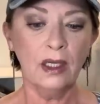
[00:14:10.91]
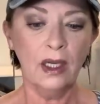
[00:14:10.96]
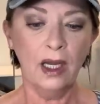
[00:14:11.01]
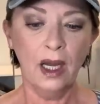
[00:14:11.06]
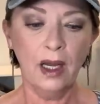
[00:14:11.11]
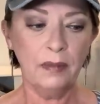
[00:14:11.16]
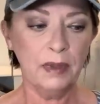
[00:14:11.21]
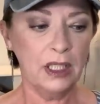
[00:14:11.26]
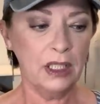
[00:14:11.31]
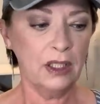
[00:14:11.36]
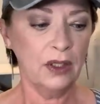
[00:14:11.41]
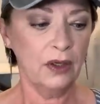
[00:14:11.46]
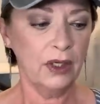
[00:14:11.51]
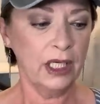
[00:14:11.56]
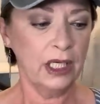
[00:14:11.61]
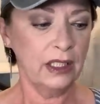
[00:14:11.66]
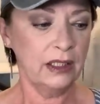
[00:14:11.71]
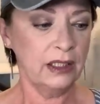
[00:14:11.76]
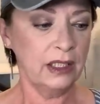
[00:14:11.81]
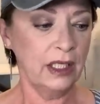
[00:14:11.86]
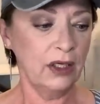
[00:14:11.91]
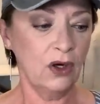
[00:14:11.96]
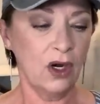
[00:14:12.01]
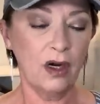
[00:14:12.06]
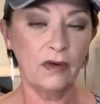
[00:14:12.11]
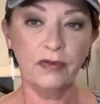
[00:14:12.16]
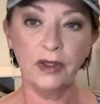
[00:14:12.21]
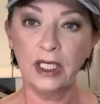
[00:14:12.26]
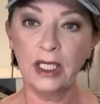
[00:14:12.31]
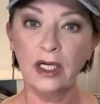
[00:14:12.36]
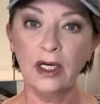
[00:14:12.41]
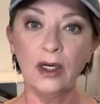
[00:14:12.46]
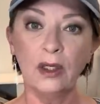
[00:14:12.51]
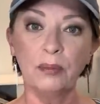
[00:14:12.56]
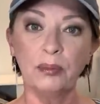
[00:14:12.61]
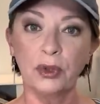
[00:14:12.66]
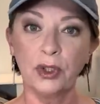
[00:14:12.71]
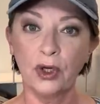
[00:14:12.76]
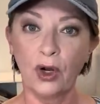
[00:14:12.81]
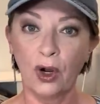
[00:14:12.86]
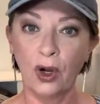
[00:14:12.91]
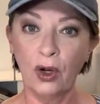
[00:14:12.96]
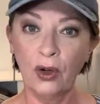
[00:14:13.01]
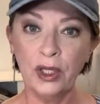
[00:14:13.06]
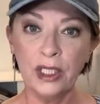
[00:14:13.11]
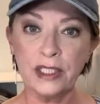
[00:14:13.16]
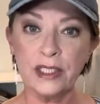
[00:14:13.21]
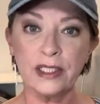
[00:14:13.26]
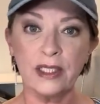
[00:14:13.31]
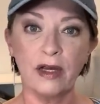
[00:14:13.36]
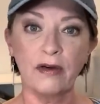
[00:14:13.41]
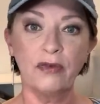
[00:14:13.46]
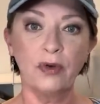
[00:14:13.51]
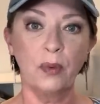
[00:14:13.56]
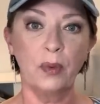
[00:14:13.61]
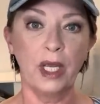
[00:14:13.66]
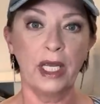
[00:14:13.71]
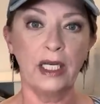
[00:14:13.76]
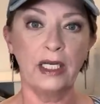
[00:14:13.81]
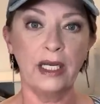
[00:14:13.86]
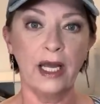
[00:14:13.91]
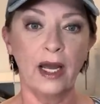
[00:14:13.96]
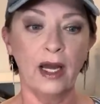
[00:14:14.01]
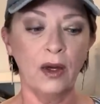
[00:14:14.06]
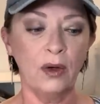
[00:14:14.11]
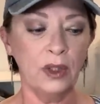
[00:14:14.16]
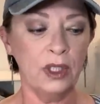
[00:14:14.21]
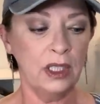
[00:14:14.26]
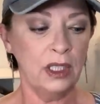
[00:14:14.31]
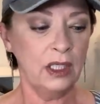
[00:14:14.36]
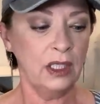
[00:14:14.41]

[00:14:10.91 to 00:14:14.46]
I'm going to go ahead and get off of here and put all this stuff away now.